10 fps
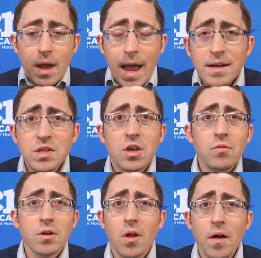
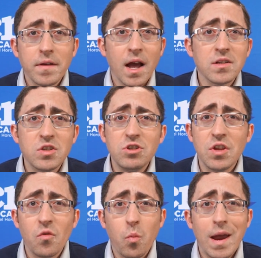execute the law and the
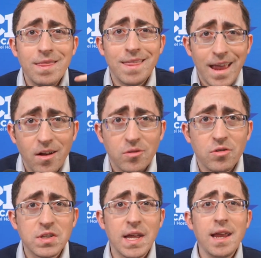Constitution the way they
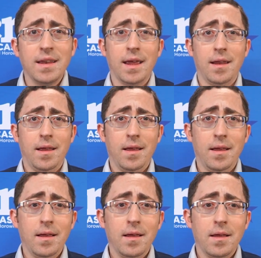understand it.
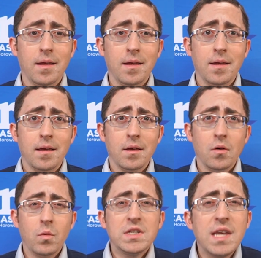
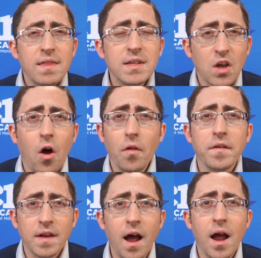We say this all
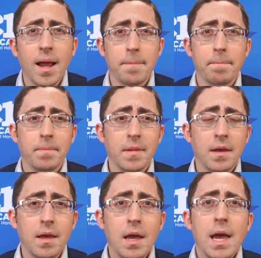the time.
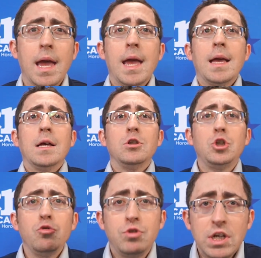
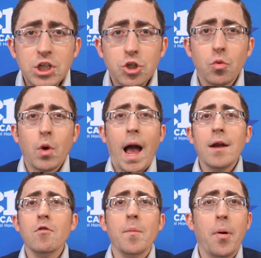
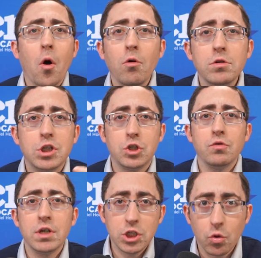I don't oppose
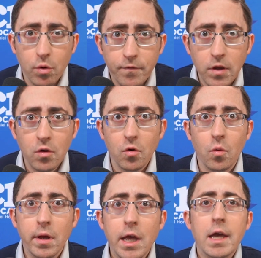judicial
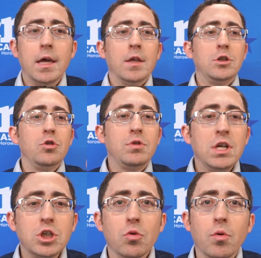review.
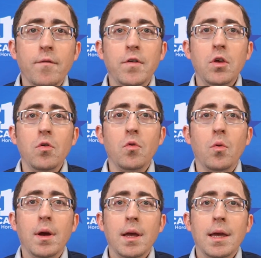Judicial
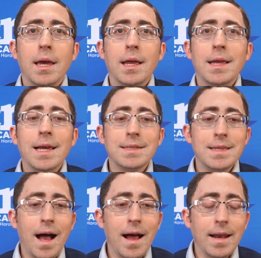review is
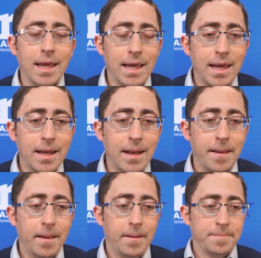not in